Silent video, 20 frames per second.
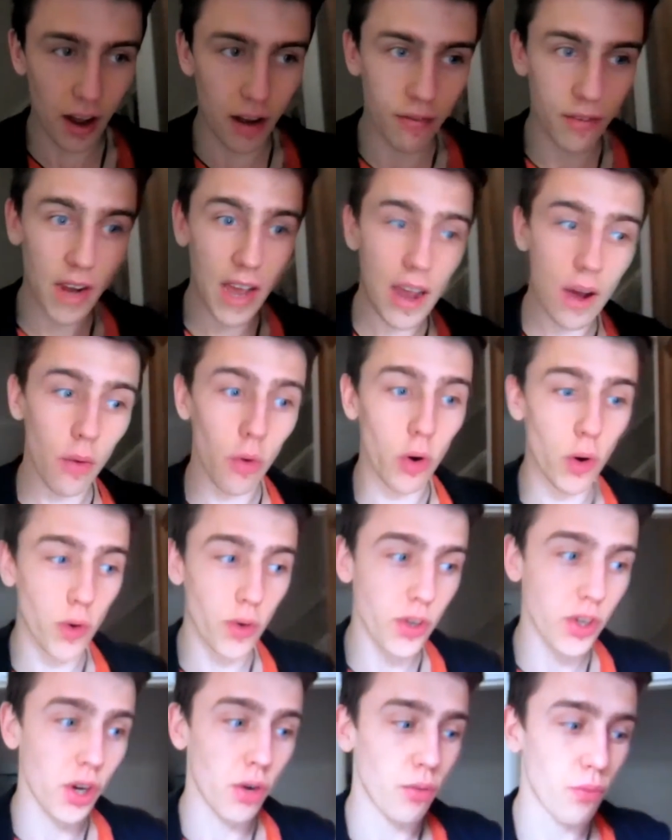I've now
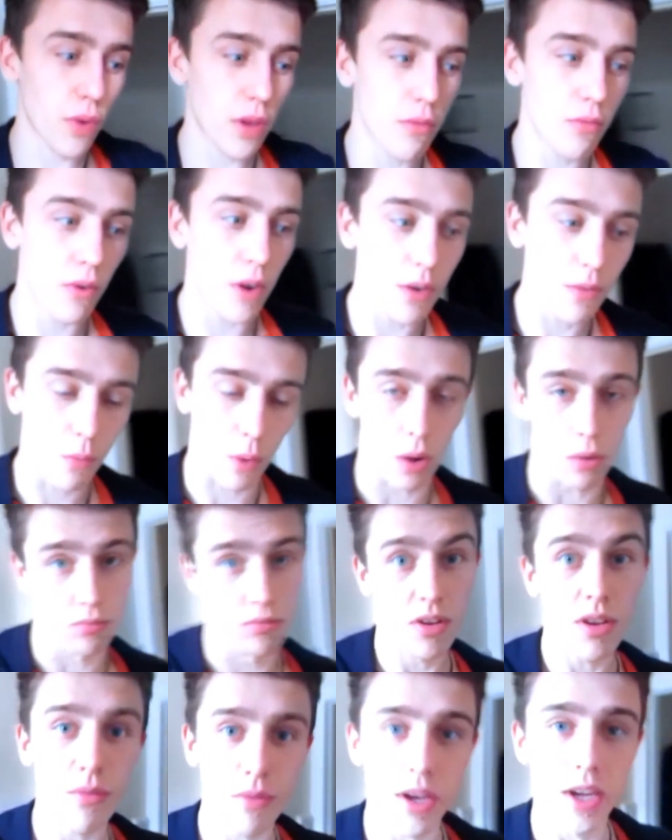also
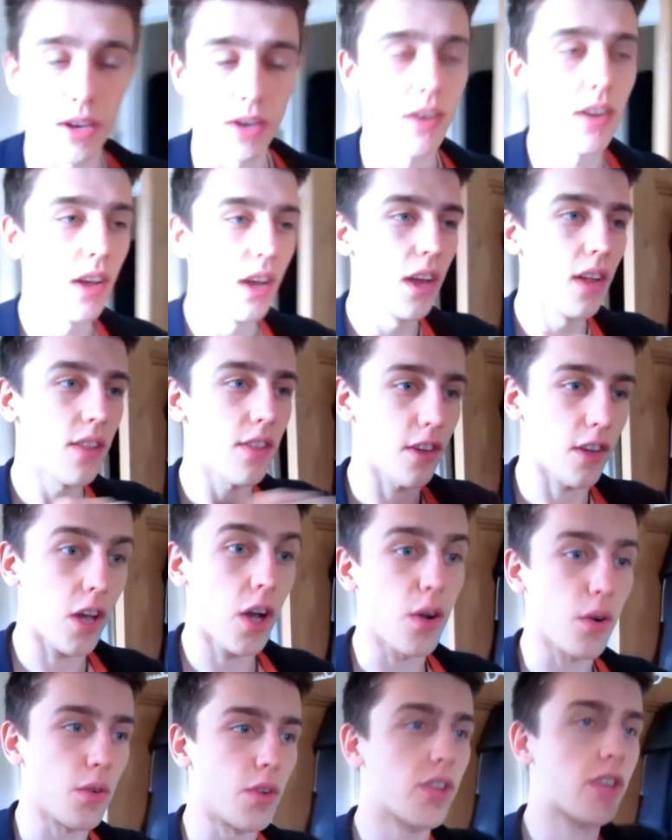rewritten the
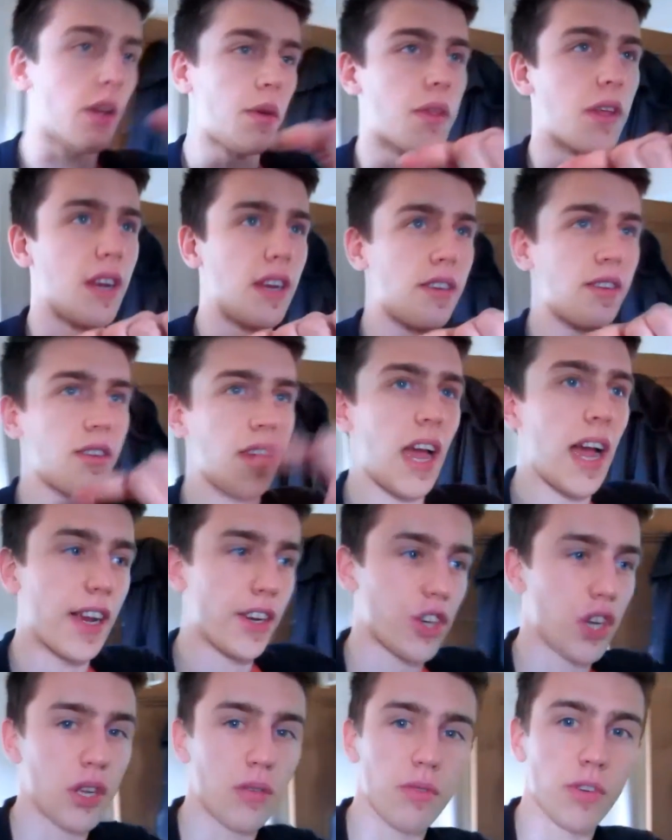code so that it's
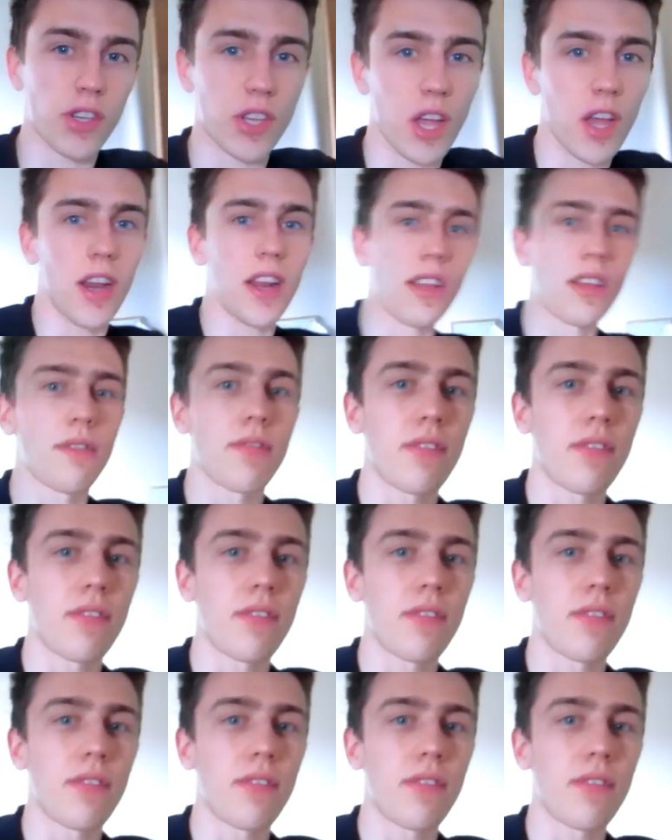actually returning the